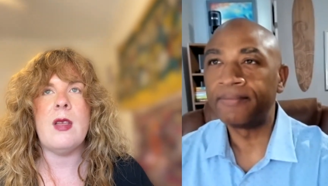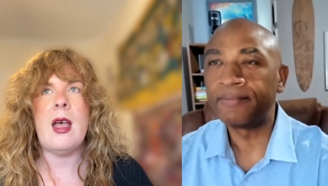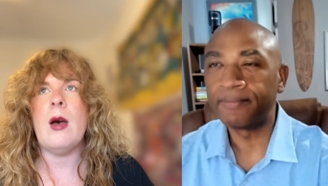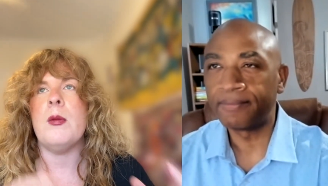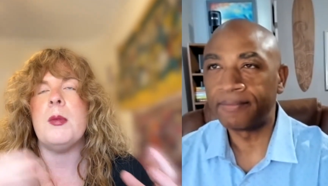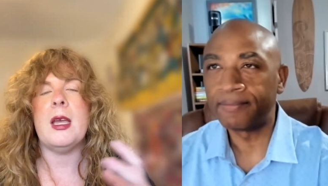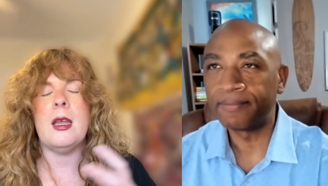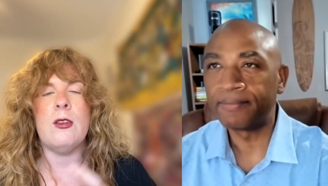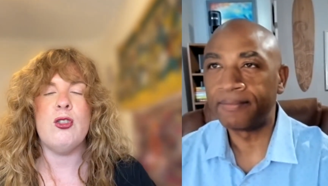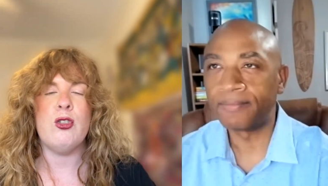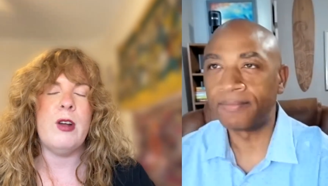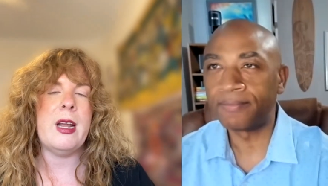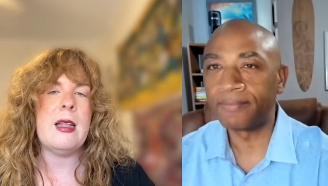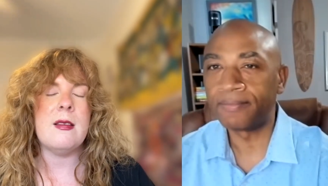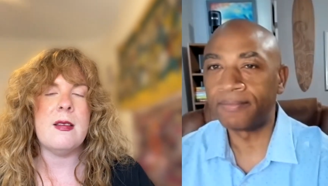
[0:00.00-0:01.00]
Speaker 1: How am I going to
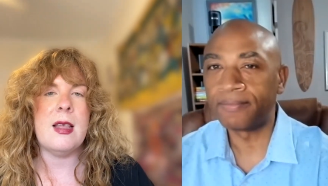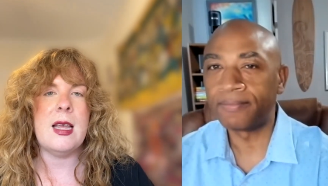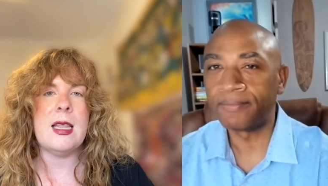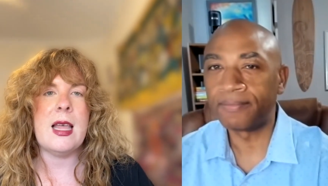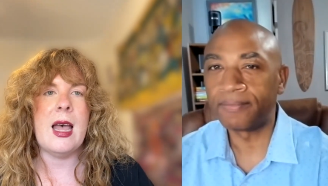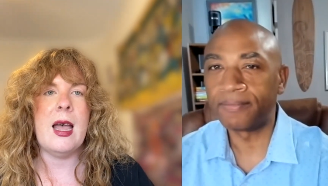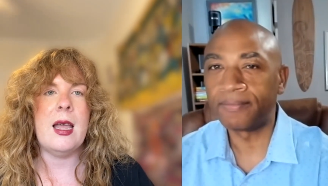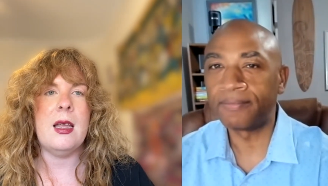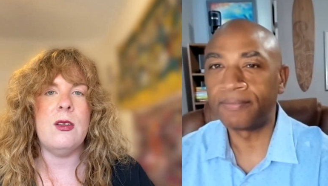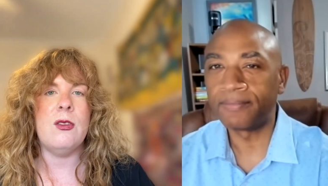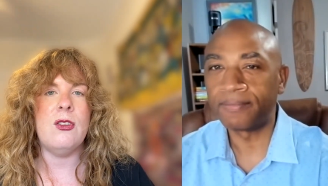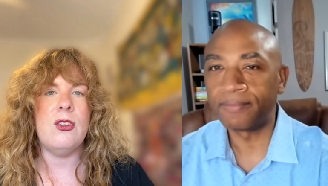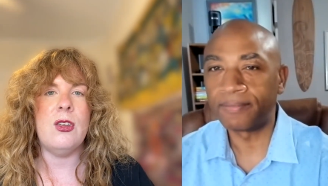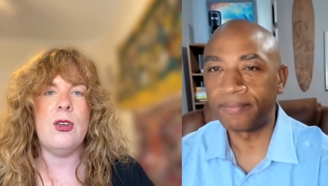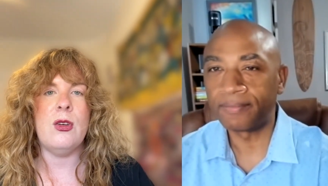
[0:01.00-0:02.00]
translate that
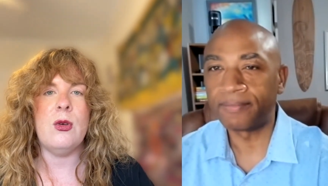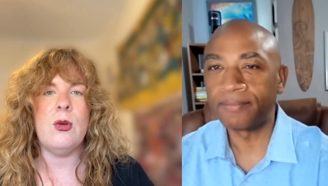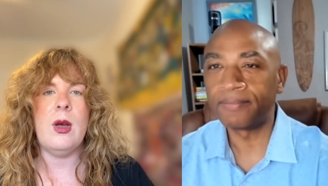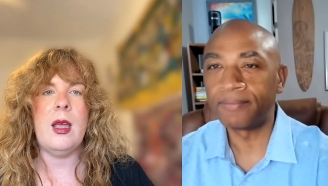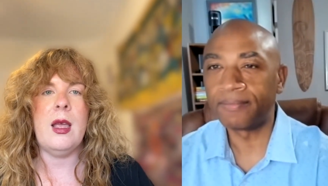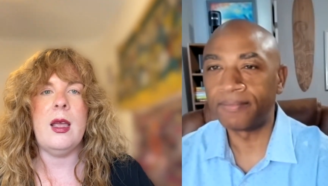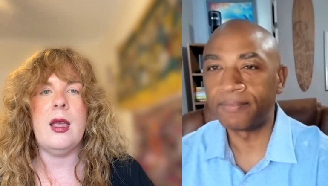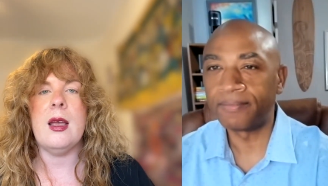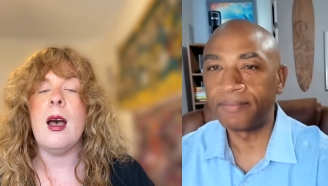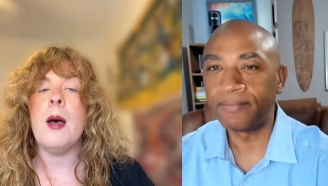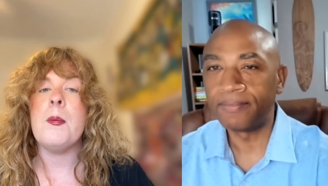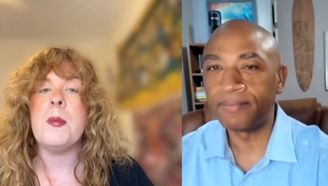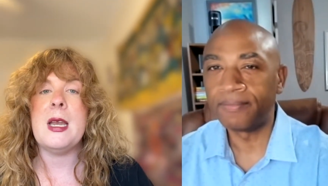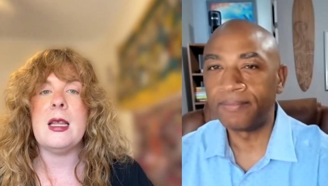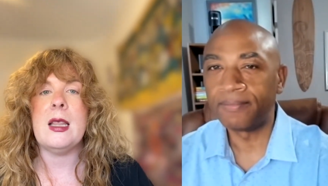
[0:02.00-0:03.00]
into a
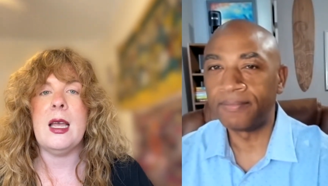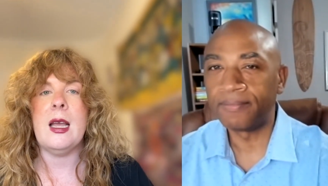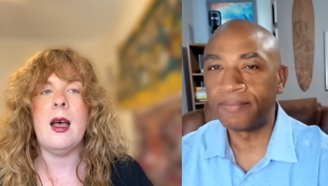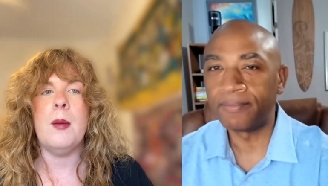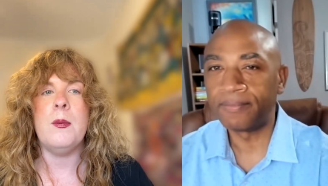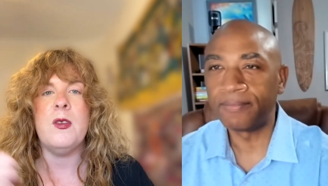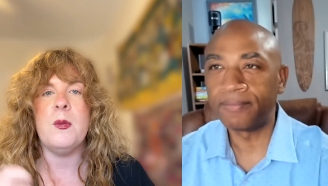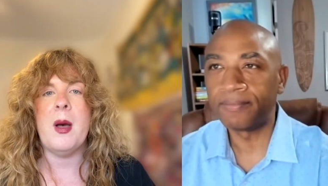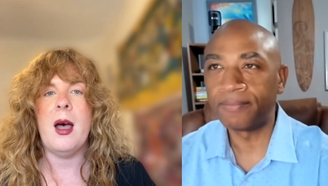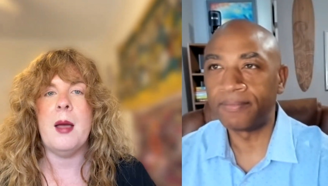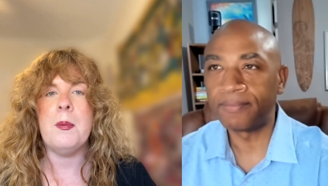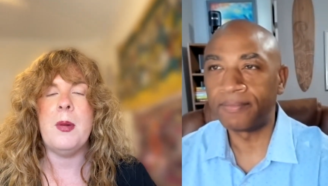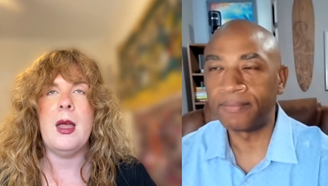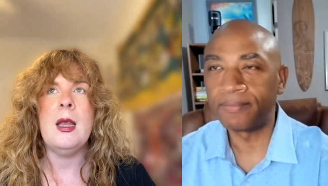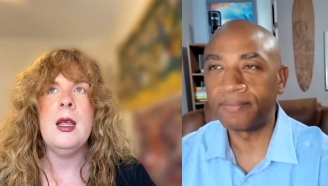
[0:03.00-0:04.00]
company like HubSpot?
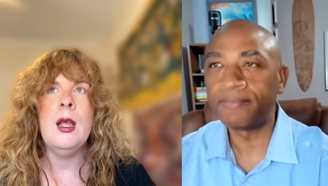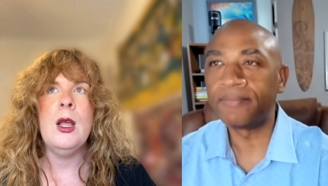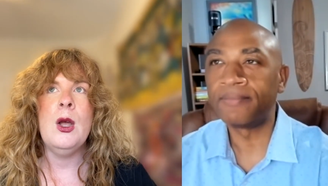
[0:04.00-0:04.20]
But